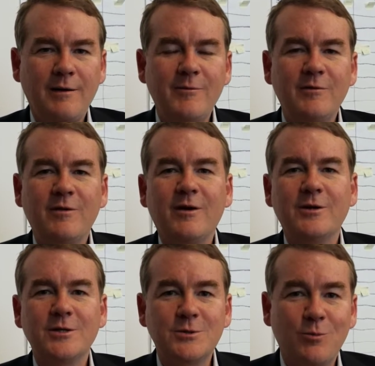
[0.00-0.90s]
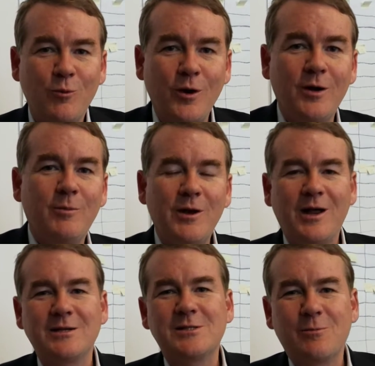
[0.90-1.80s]
I've been very disappointed, but
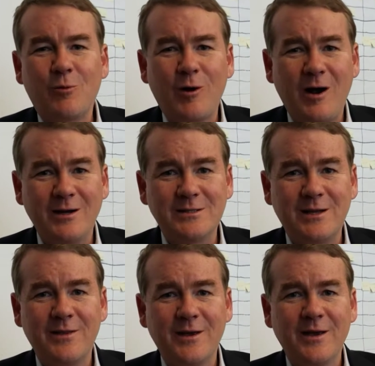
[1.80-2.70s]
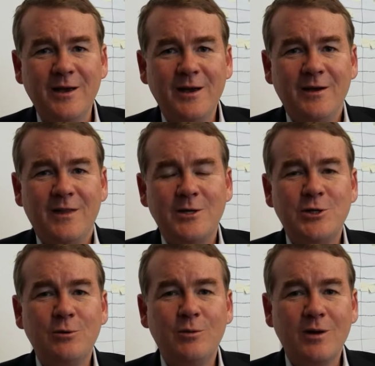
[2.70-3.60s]
not surprised. I think that
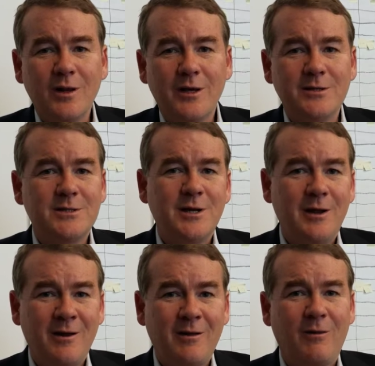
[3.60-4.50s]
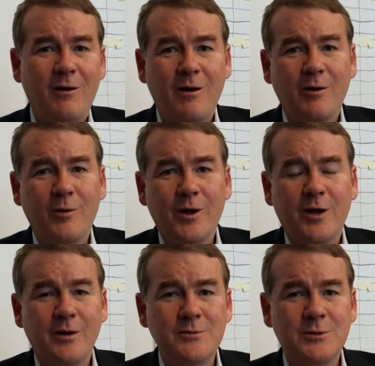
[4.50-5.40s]
she really is an ideologue when it
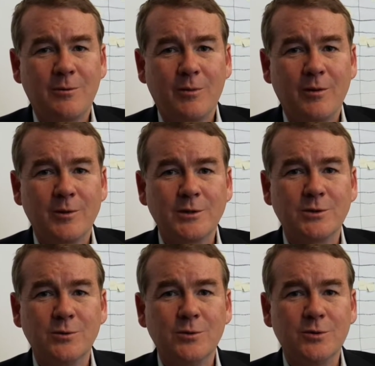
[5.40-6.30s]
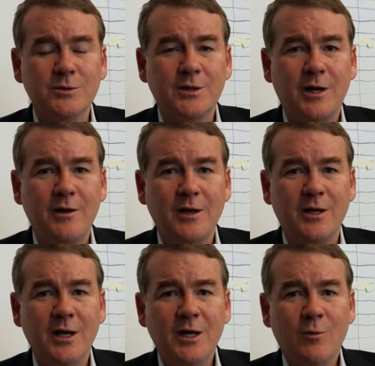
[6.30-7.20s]
comes to our public schools, and I
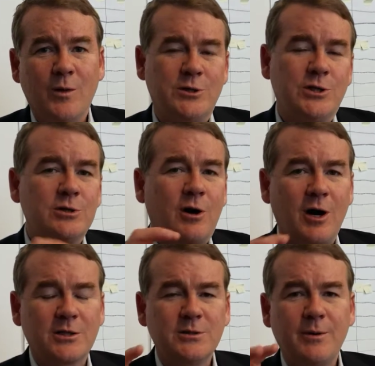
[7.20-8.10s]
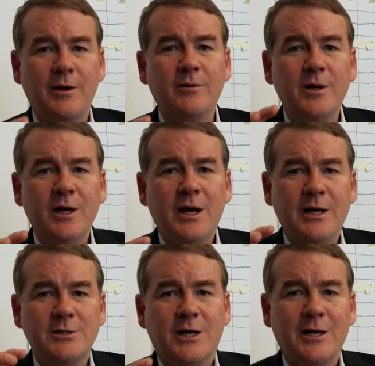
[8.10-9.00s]
think when she talks about
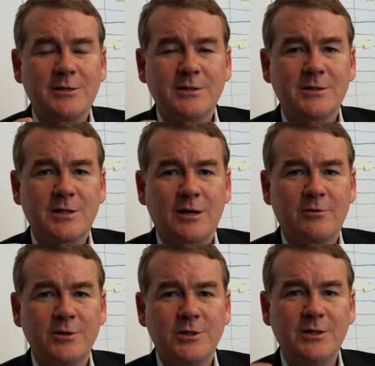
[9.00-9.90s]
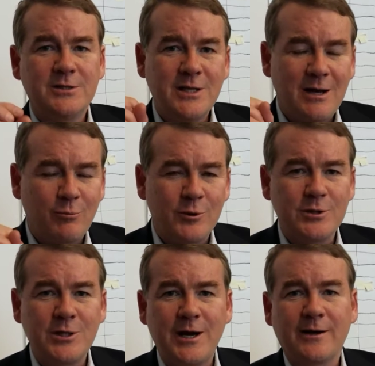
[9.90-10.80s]
education in this country, she does not
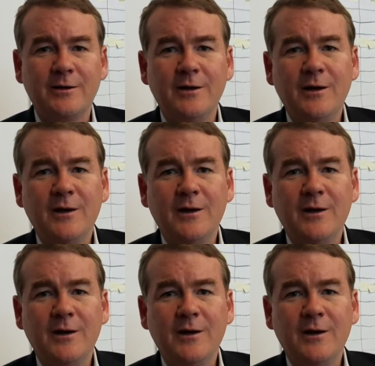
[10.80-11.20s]
project